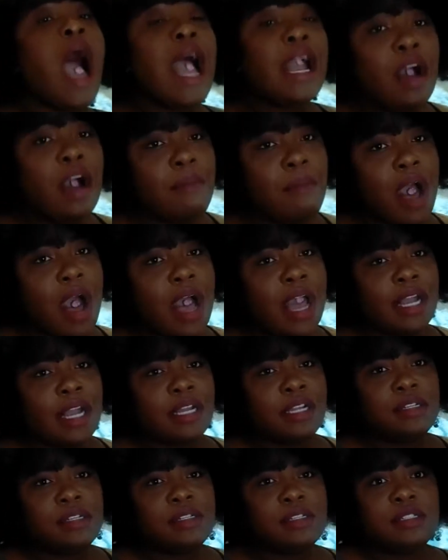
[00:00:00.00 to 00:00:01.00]
I got
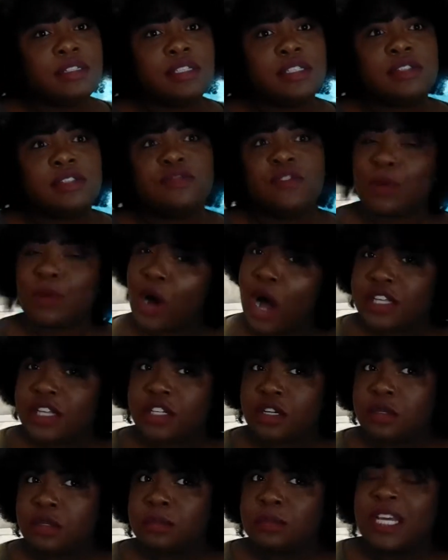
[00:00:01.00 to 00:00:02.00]
mine from
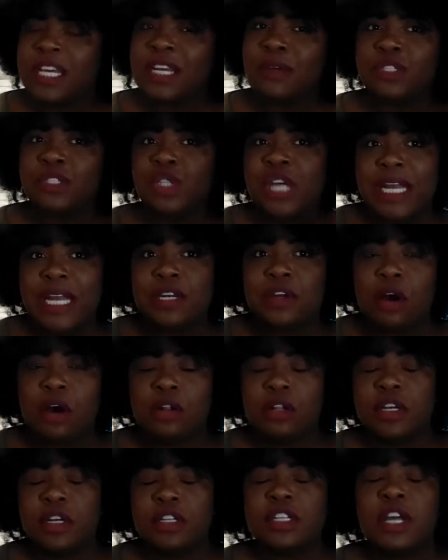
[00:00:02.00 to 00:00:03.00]
Costco, and it was
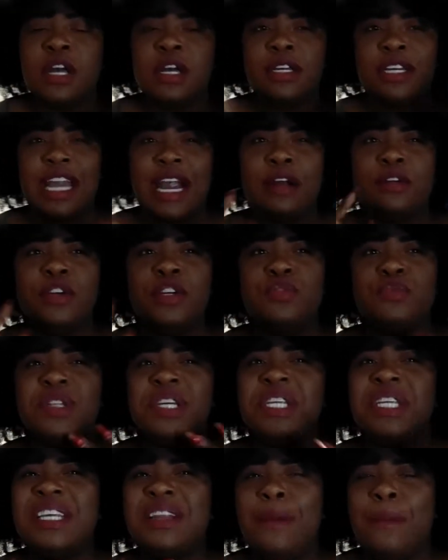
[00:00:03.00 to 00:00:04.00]
$10. Now, you don't
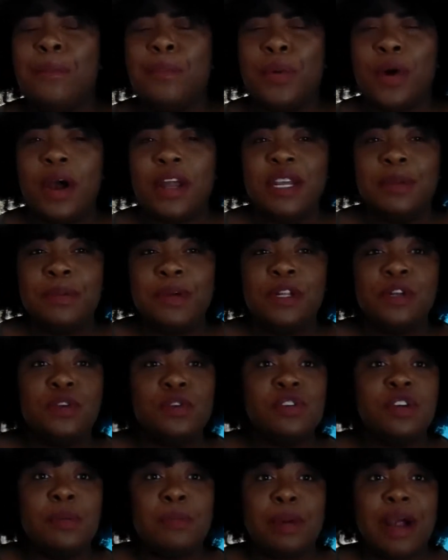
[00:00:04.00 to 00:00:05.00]
really need a body pillow.
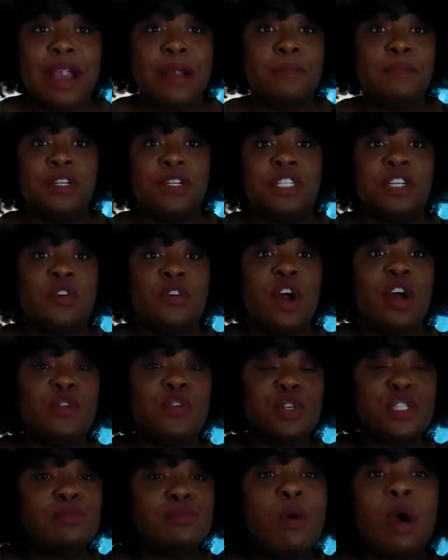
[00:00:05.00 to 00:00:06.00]
You could buy a bunch of
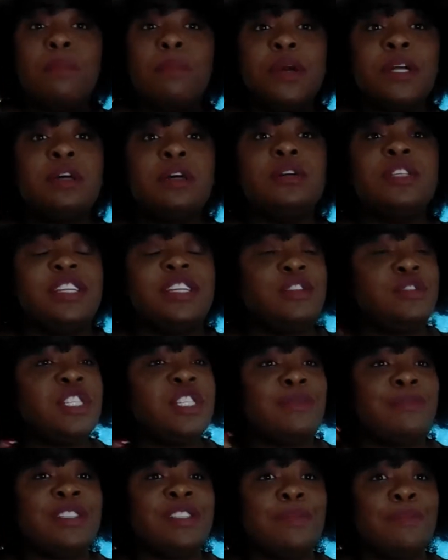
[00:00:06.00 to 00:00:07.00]
other small pillows and
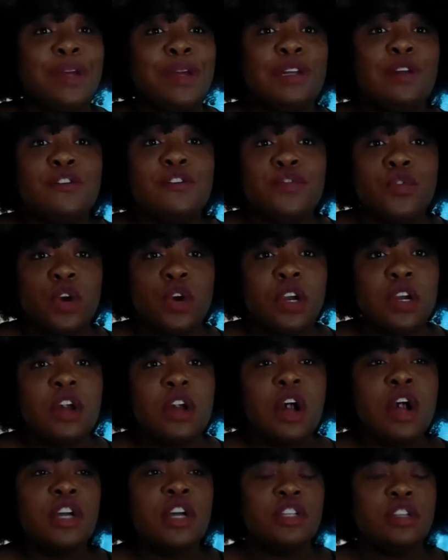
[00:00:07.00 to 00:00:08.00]
use them as a pillow
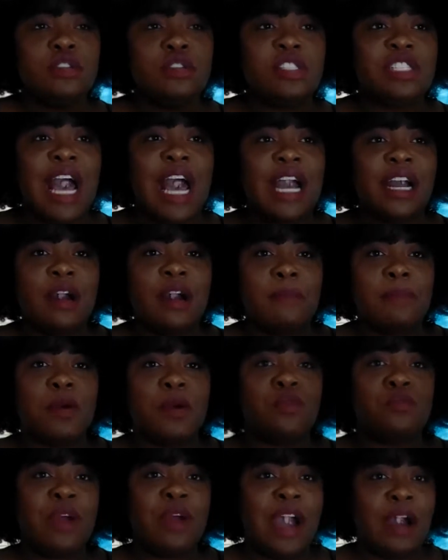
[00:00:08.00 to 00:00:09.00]
fort to stack up
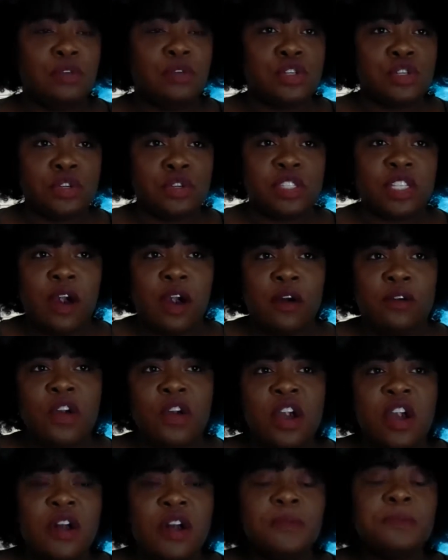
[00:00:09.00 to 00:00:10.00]
around
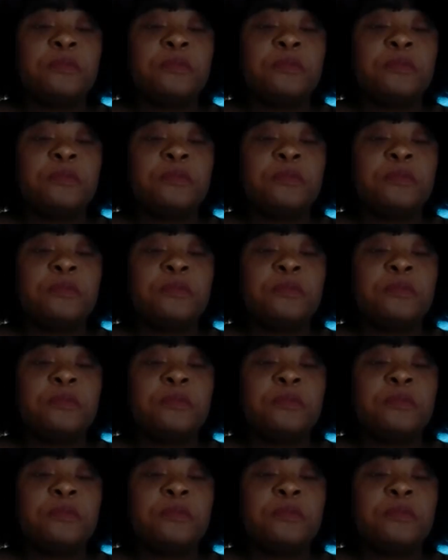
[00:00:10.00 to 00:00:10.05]
yourself.